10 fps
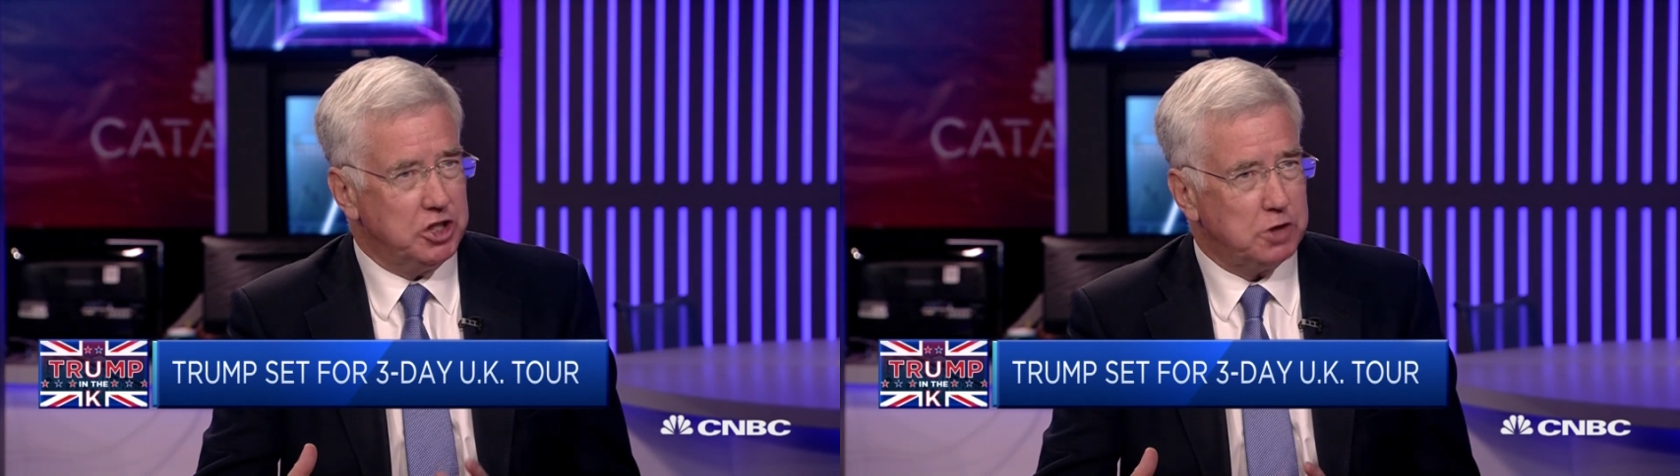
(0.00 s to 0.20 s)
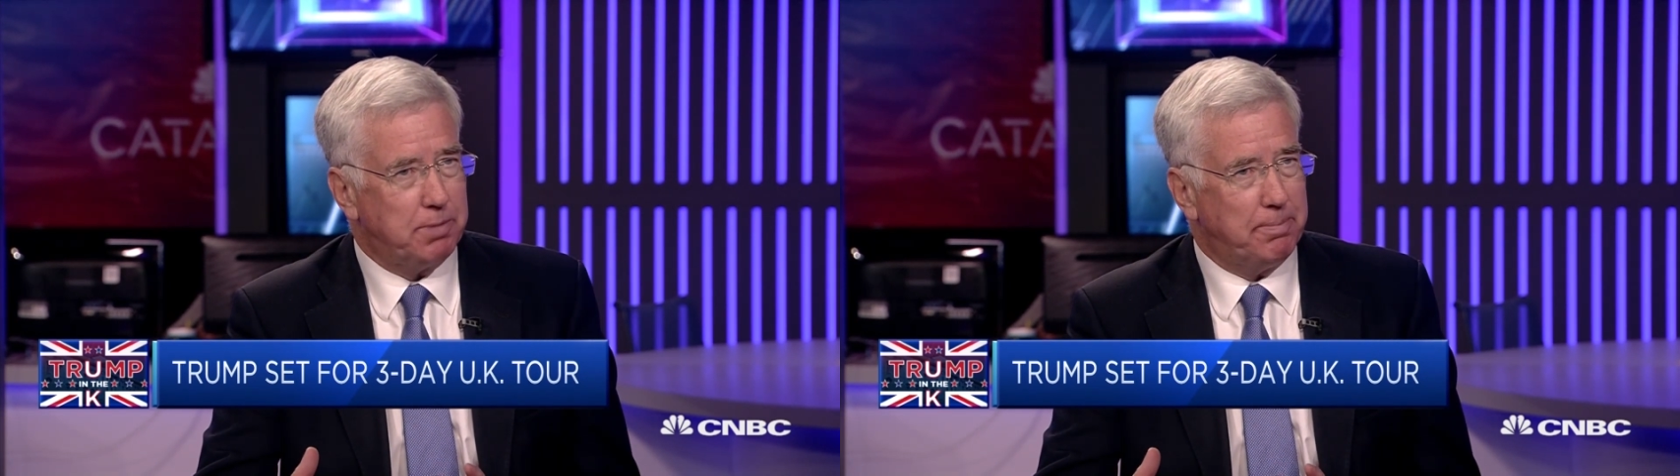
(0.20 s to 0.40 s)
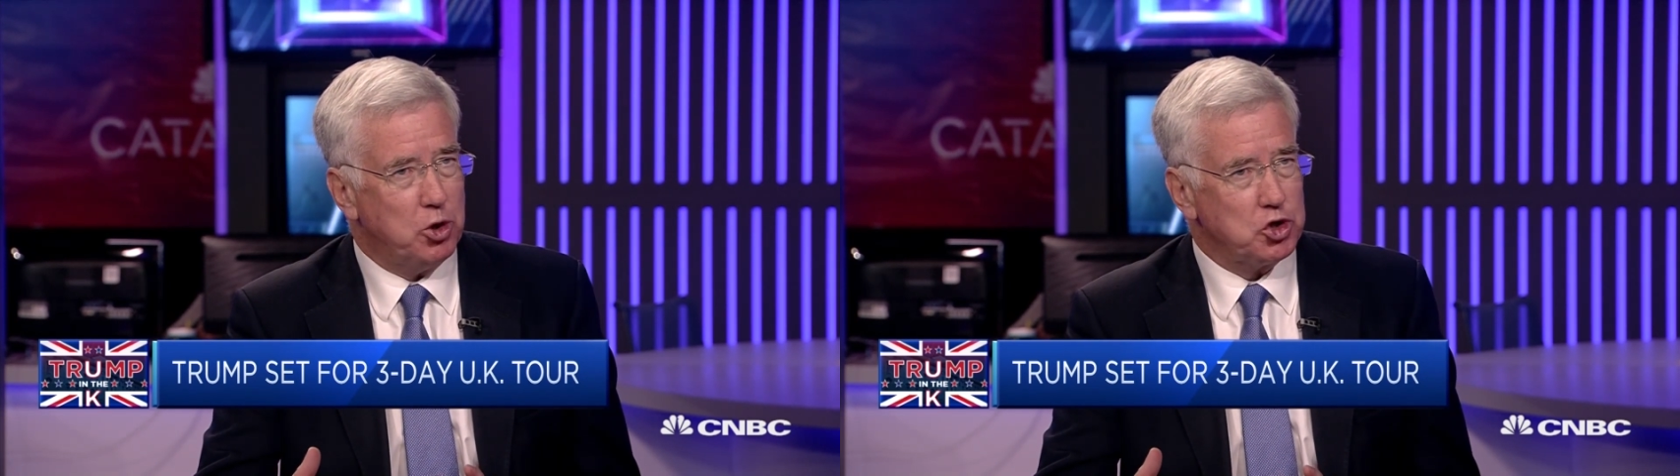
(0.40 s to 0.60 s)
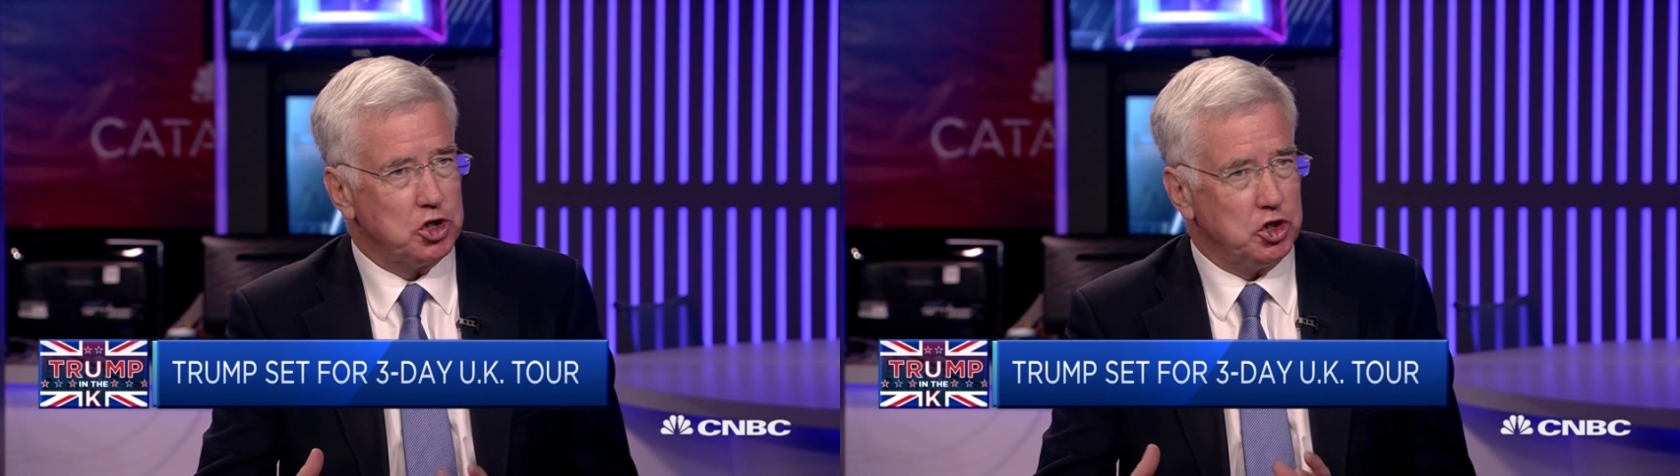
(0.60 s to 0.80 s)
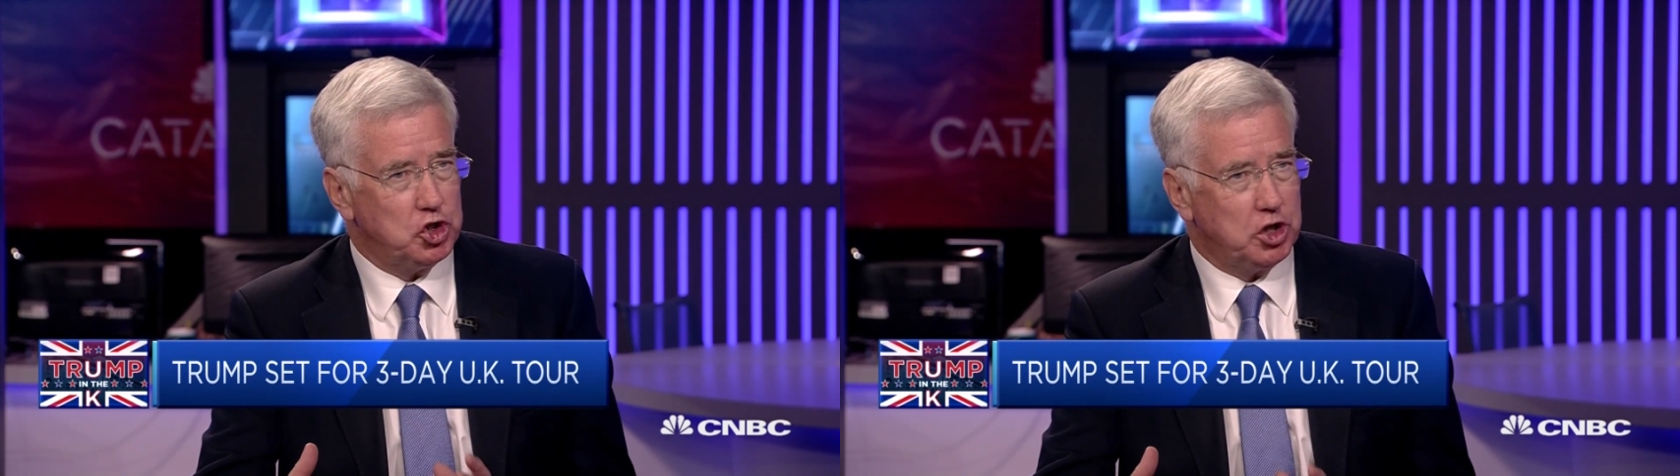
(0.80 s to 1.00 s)

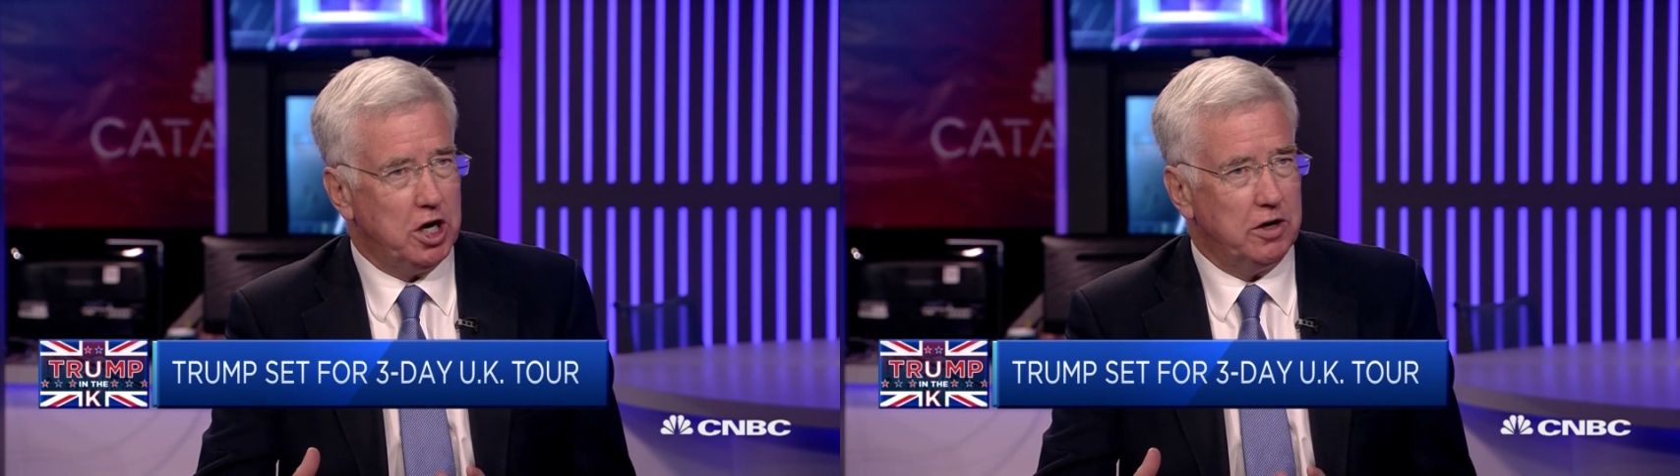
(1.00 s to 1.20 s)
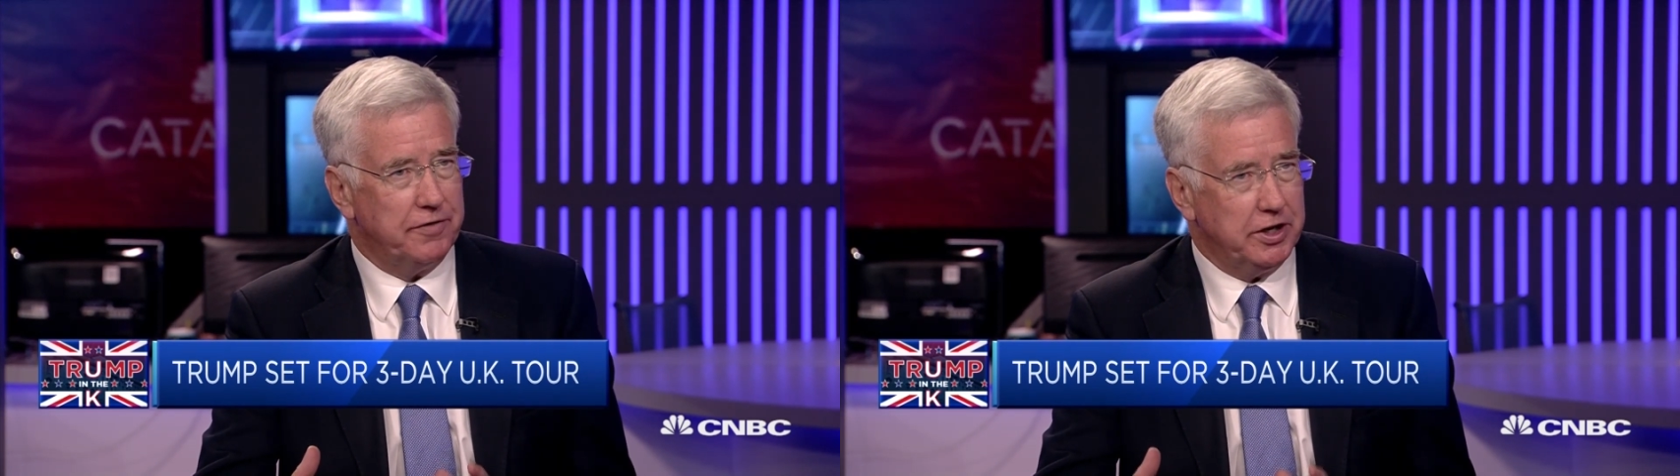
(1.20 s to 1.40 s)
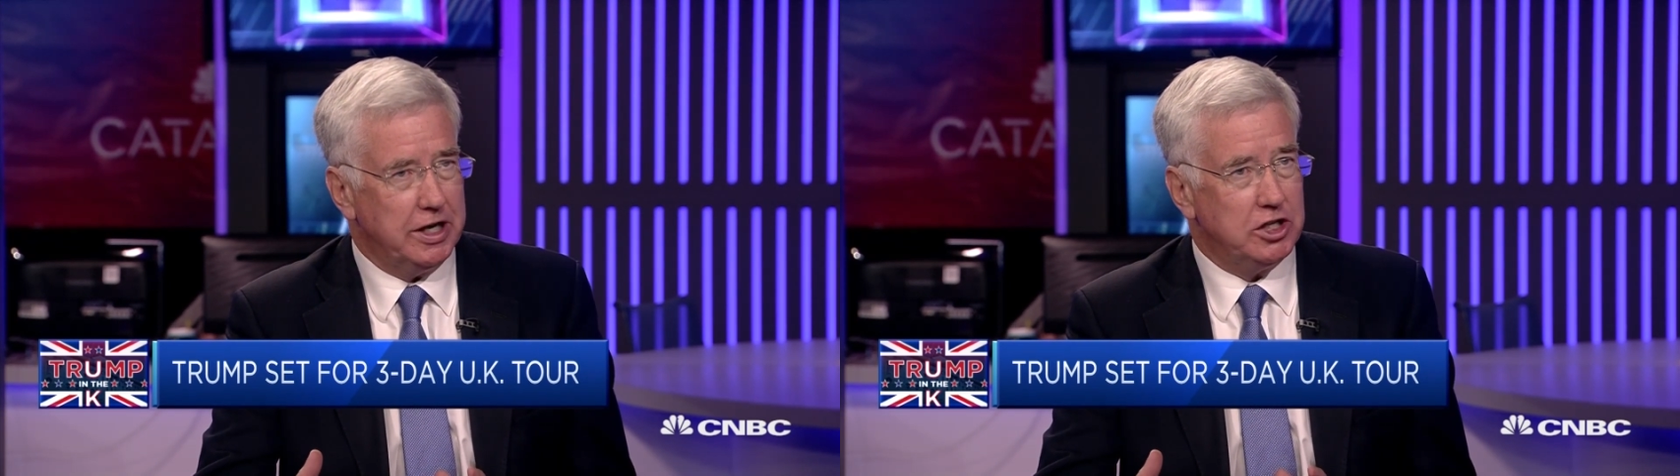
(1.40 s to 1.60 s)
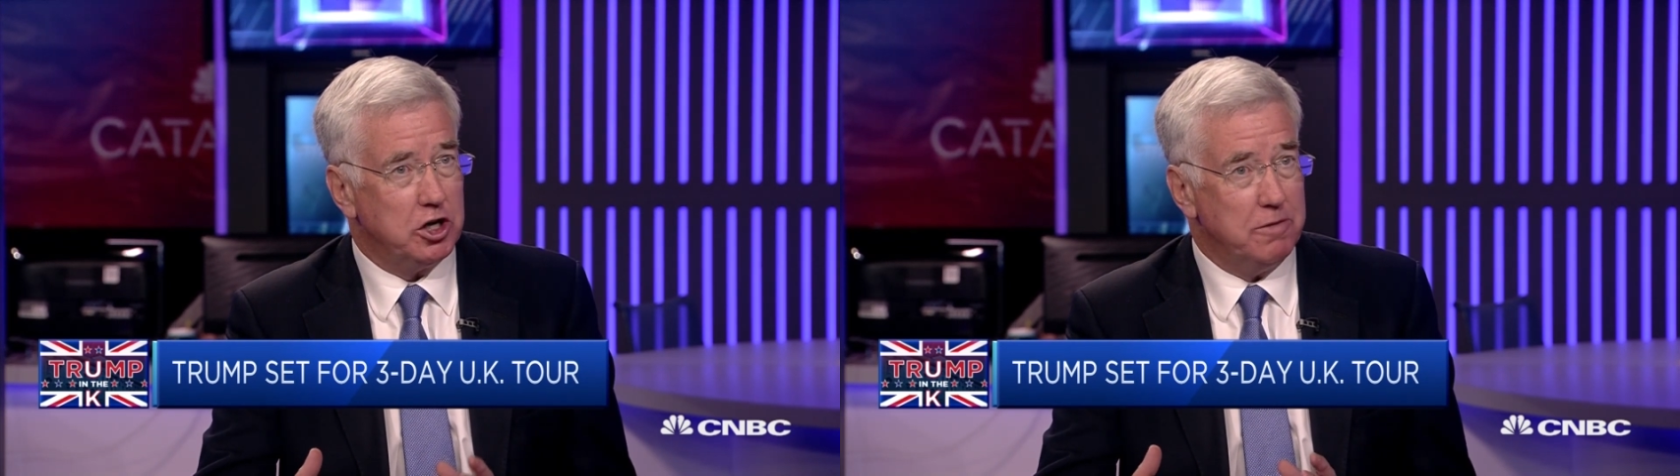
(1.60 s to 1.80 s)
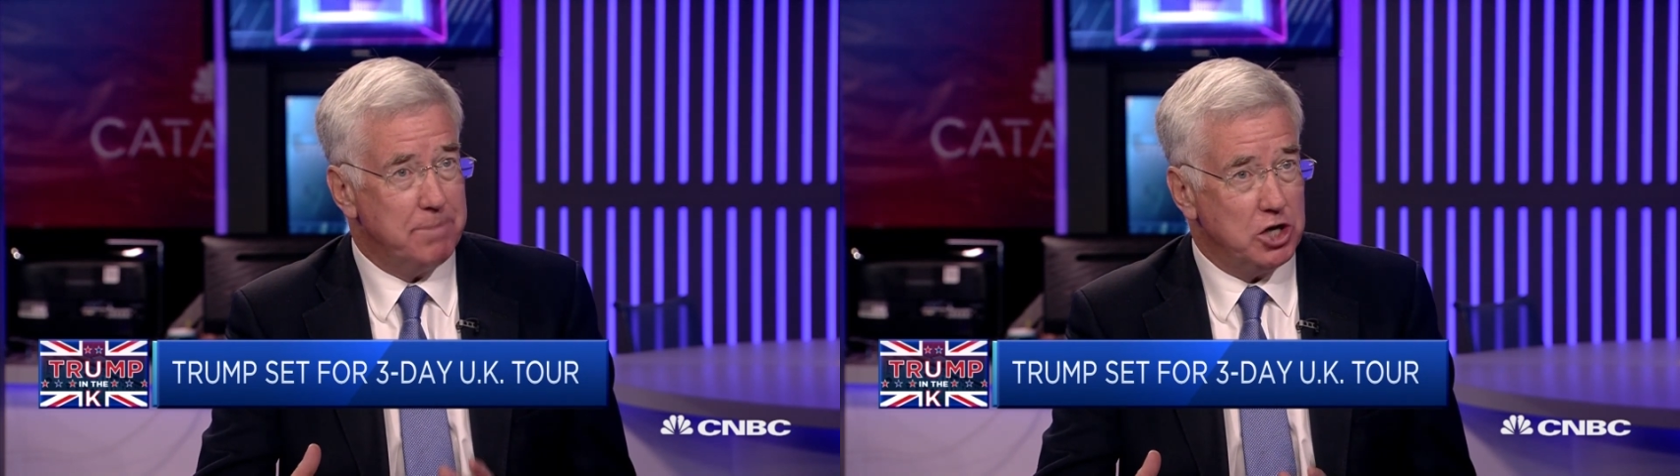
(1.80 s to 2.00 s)
disproportionate share of the
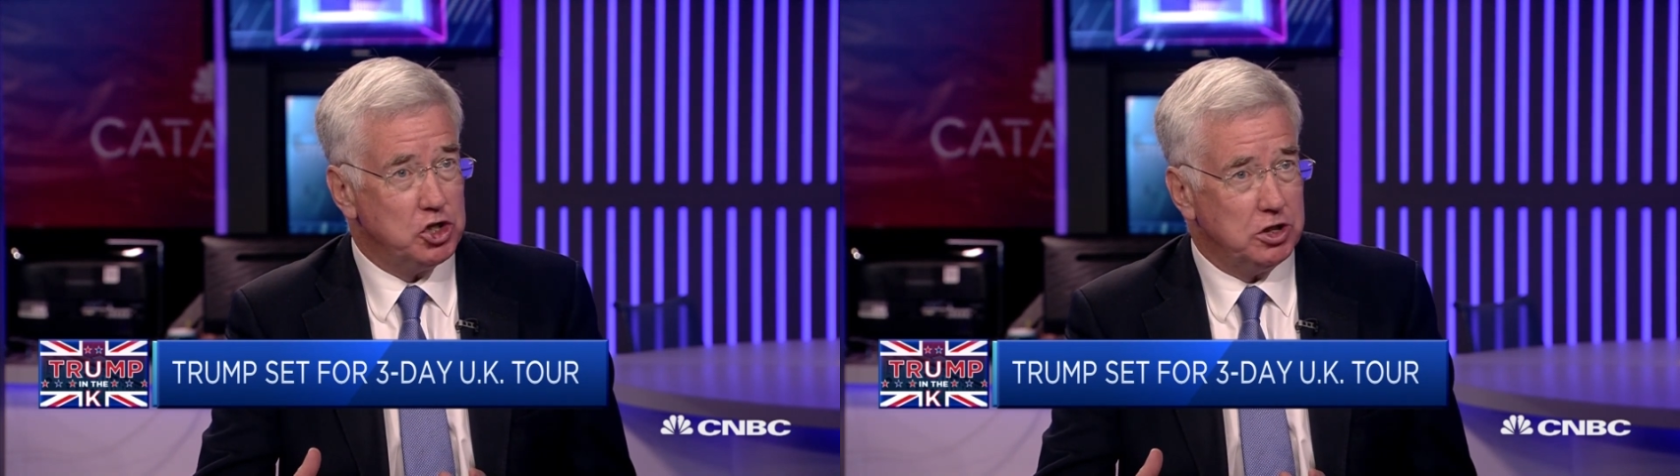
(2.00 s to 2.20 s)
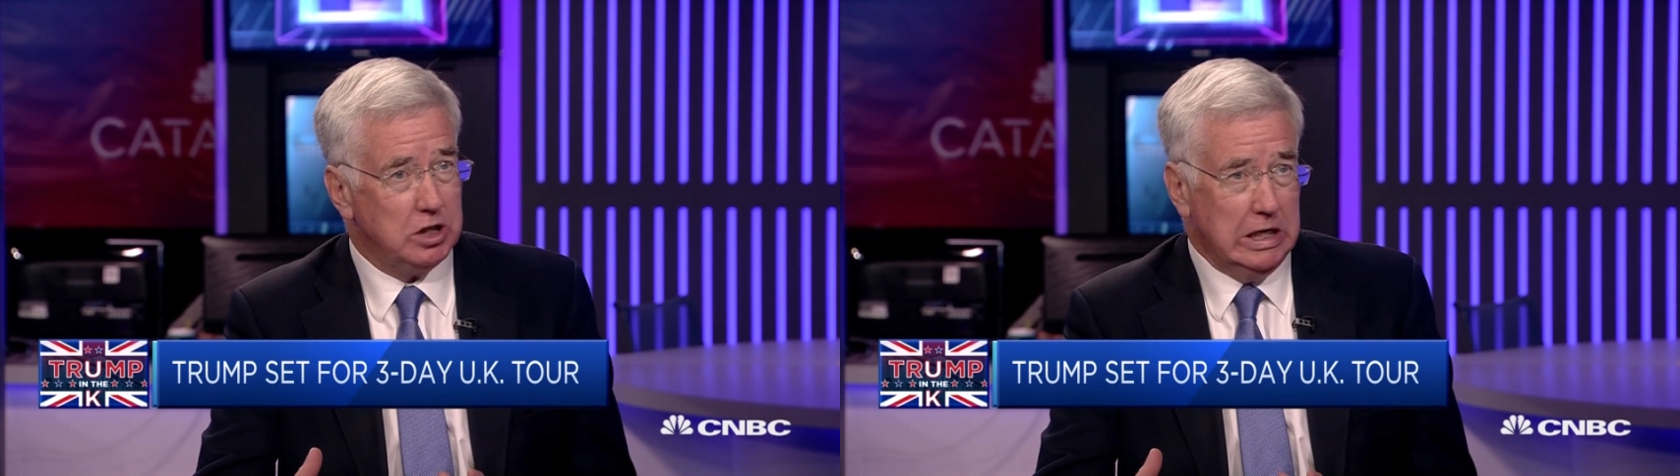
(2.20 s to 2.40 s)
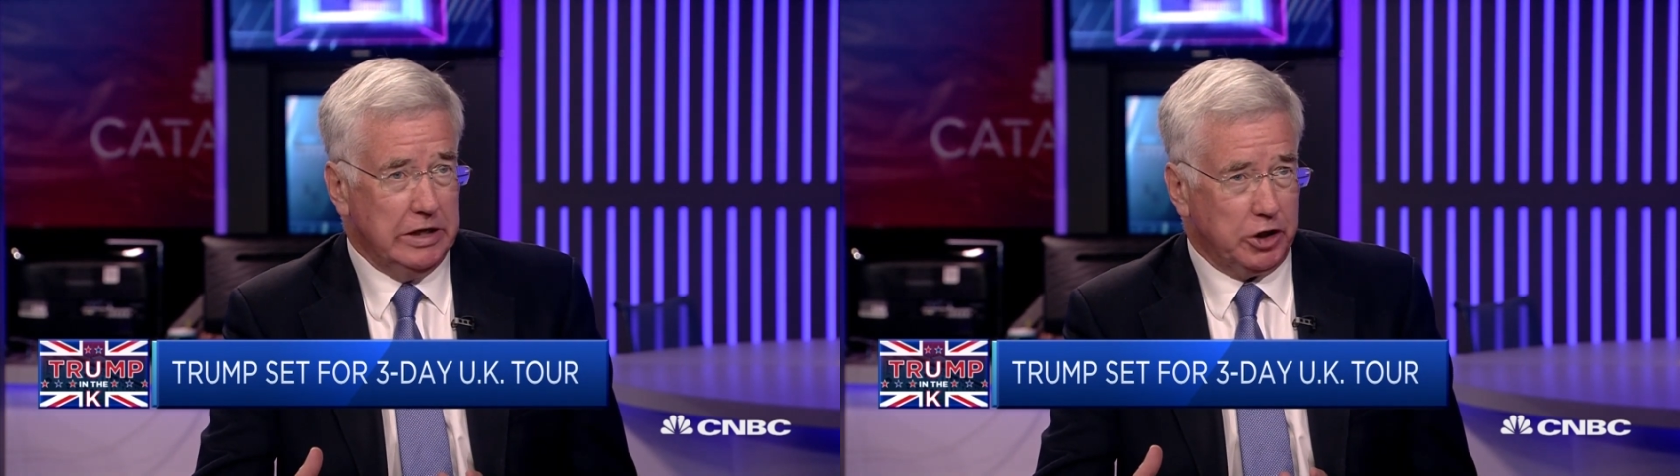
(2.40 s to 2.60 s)
NATO budget.